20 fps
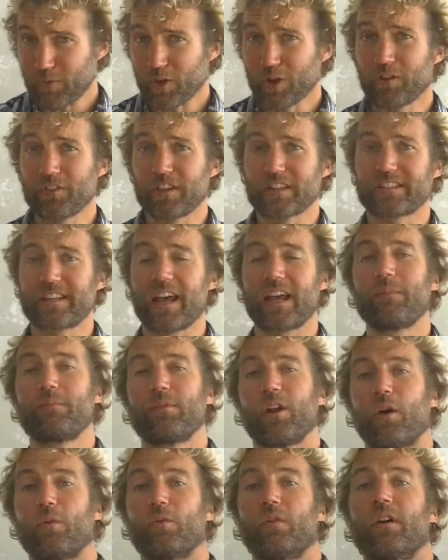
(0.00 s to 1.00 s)
On the
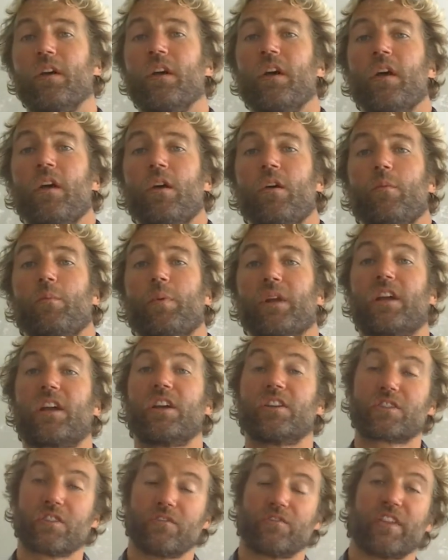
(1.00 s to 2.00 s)
same note,
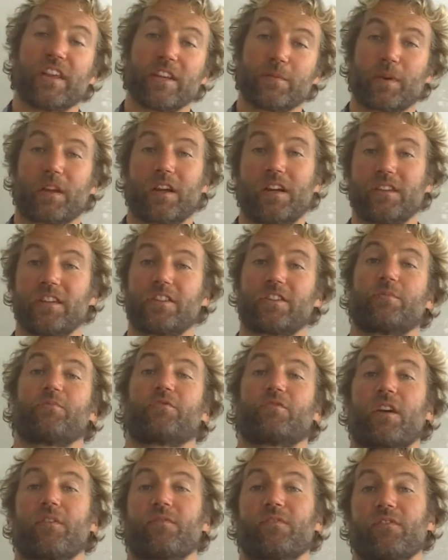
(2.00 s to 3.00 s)
because of this, because it's from
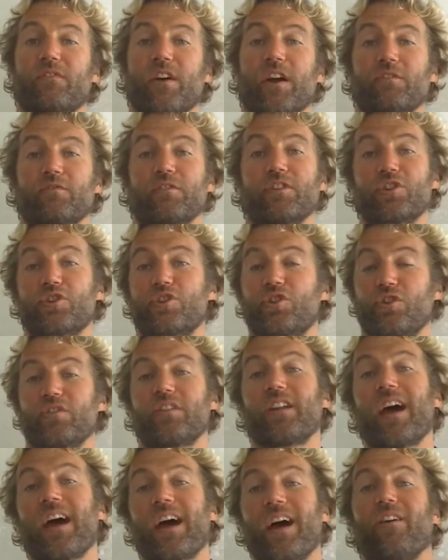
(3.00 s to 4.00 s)
straight from the factory, it
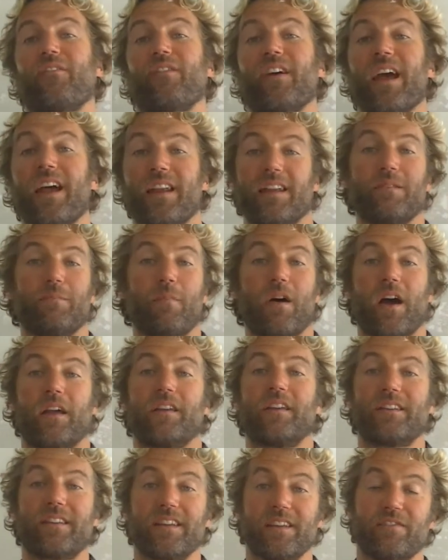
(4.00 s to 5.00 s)
shouldn't have any
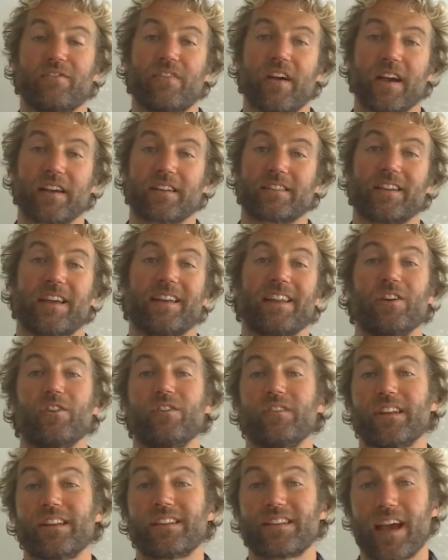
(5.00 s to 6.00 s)
minor defects, any
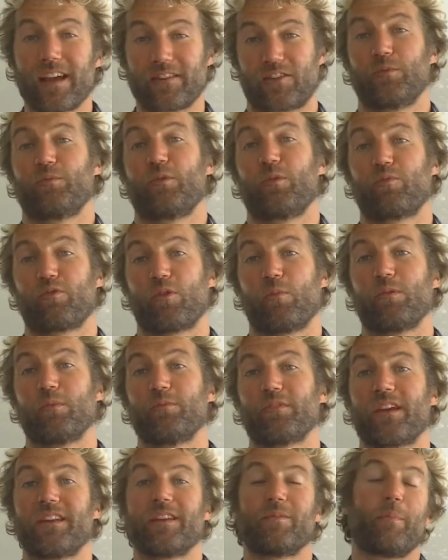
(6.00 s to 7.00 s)
undetectable
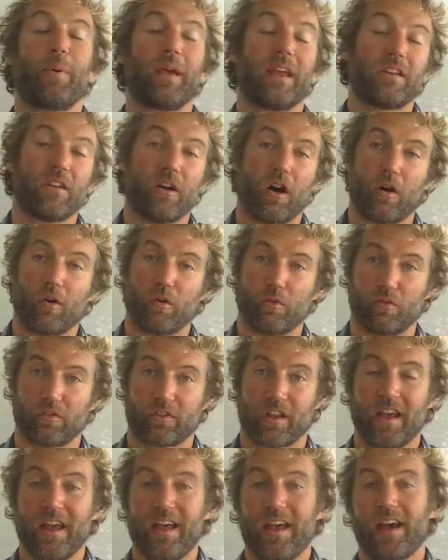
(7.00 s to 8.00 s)
problems, any
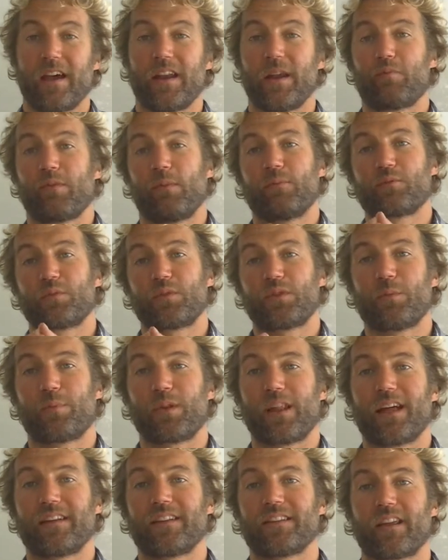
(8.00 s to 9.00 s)
pinholes, any problems with the
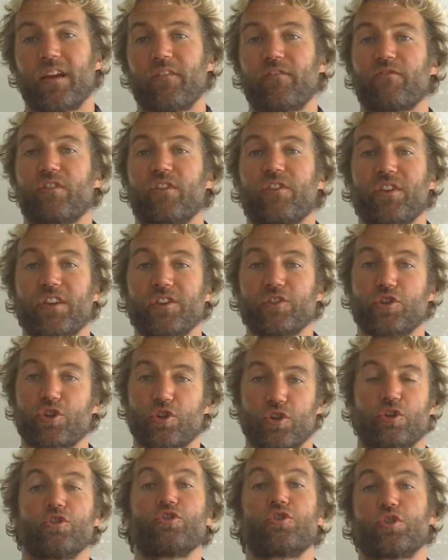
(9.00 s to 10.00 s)
bladder. Everything
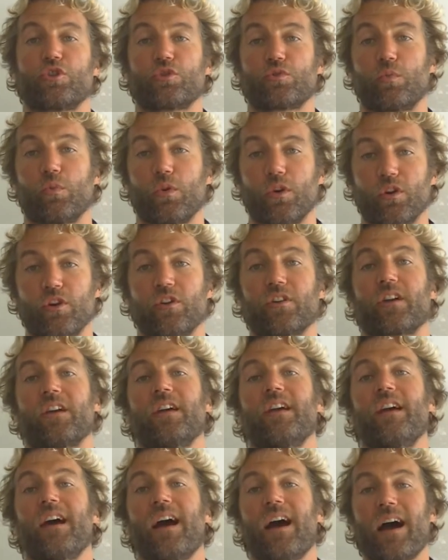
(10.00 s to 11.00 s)
should just work
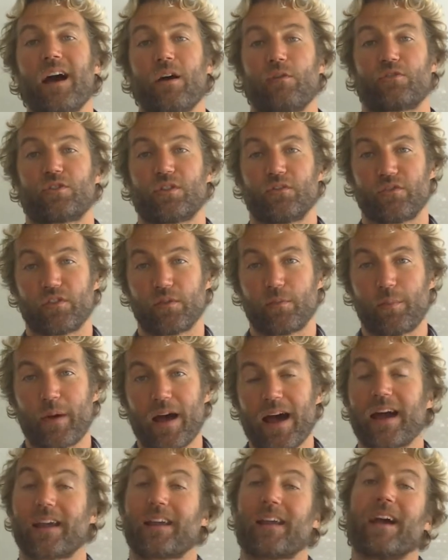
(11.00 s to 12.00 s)
out of the
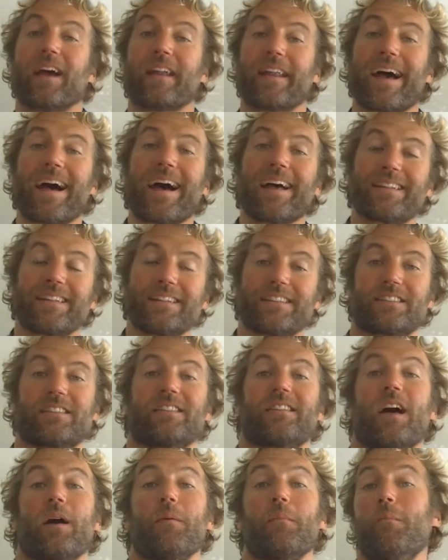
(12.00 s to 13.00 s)
bag. And added to
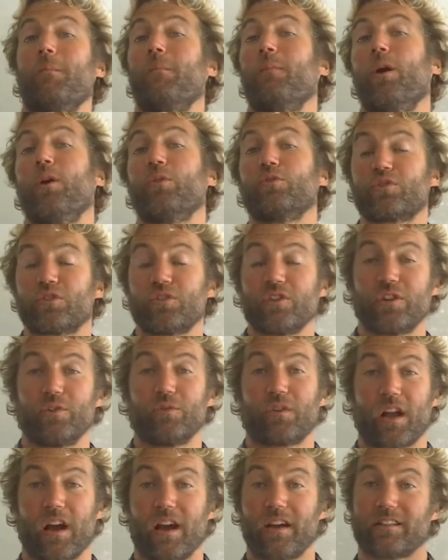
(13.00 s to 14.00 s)
that, most
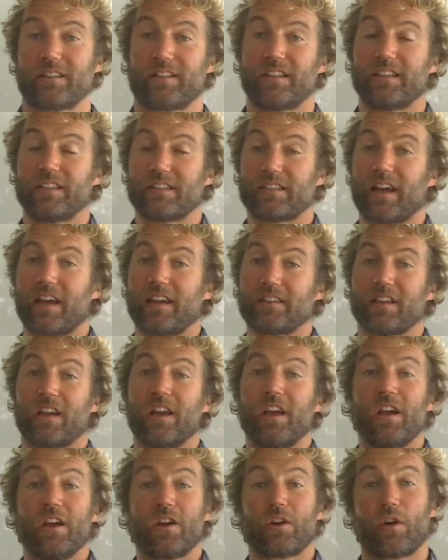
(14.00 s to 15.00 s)
new kites these days
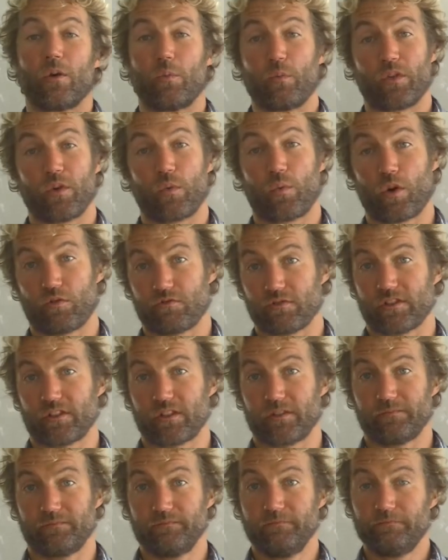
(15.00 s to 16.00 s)
come with a
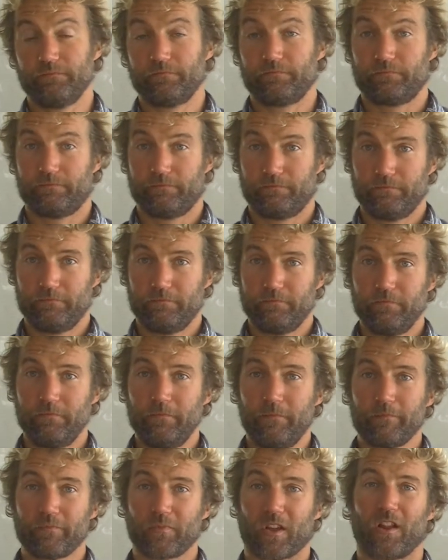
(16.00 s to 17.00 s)
warranty.
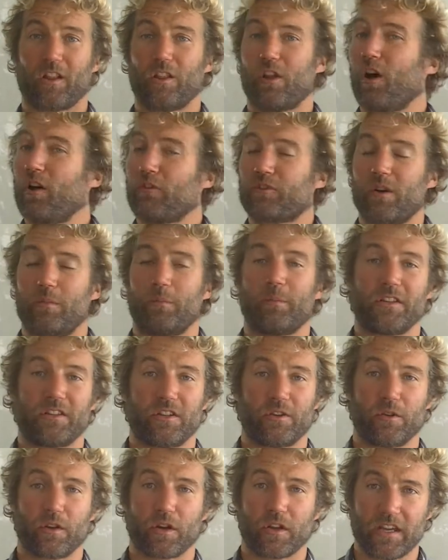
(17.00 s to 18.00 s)
A lot of companies
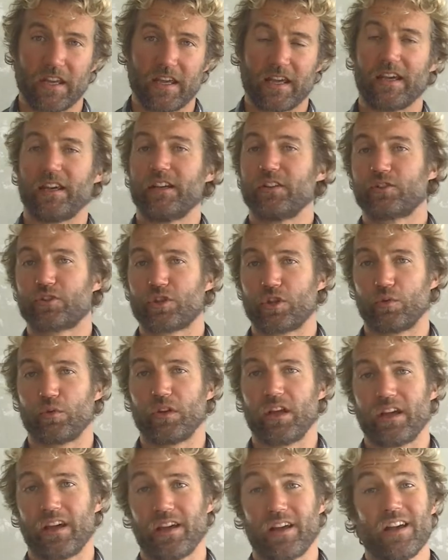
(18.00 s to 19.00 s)
are doing a year, two
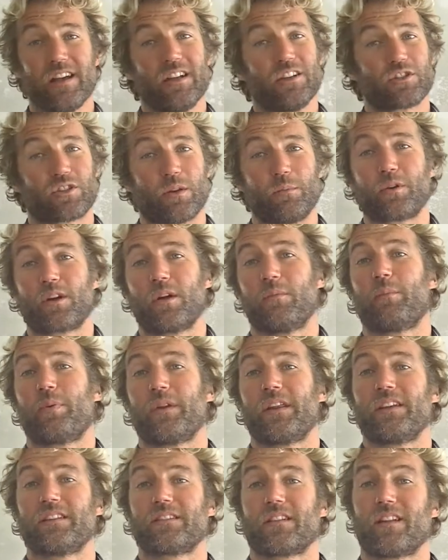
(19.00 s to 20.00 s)
year. Some
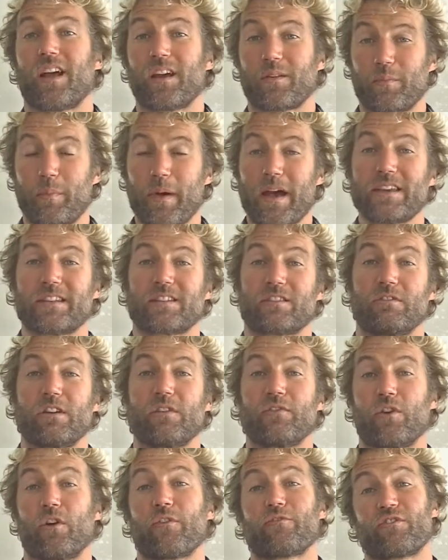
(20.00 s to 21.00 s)
companies, like Best, are
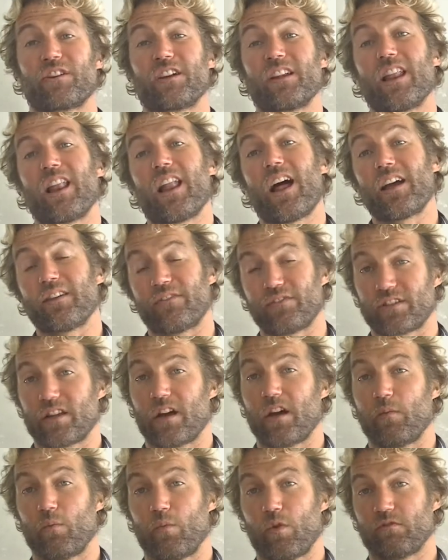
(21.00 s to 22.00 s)
even offering a
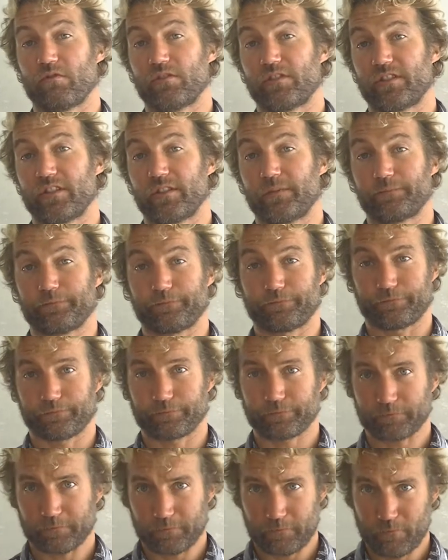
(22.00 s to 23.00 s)
lifetime warranty,
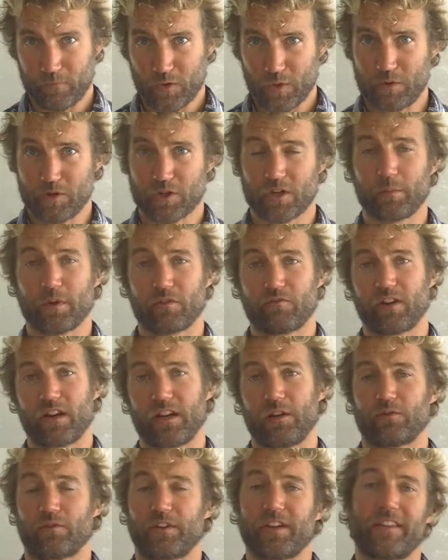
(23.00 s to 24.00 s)
which can be
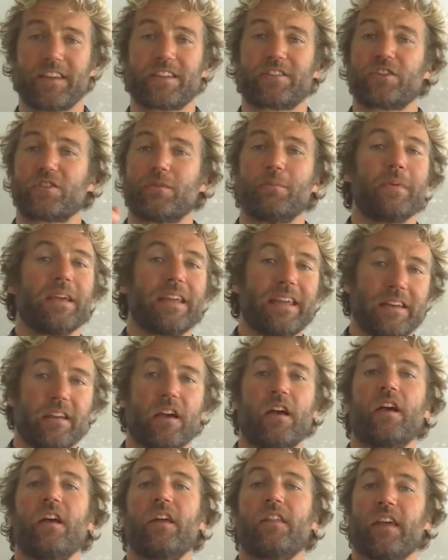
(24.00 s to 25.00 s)
really useful. Now, this doesn't
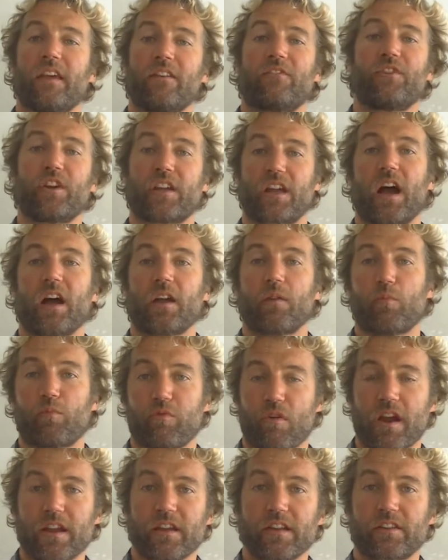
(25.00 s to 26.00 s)
mean that if your kite
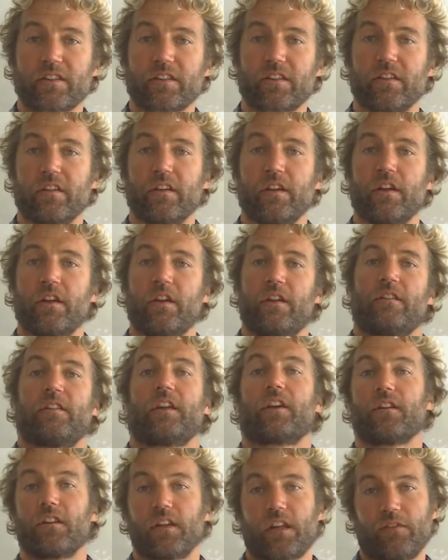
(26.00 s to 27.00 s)
breaks,
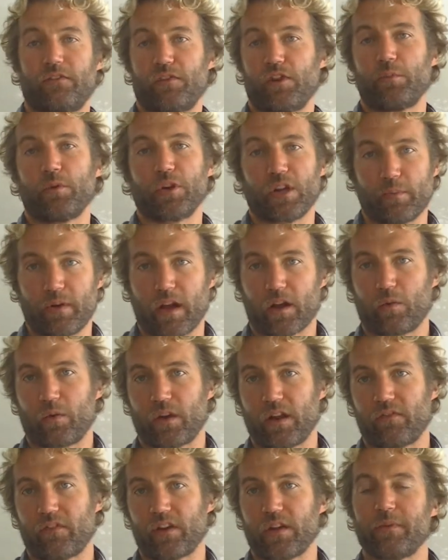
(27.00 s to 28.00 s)
they're going to give you money back, whatever.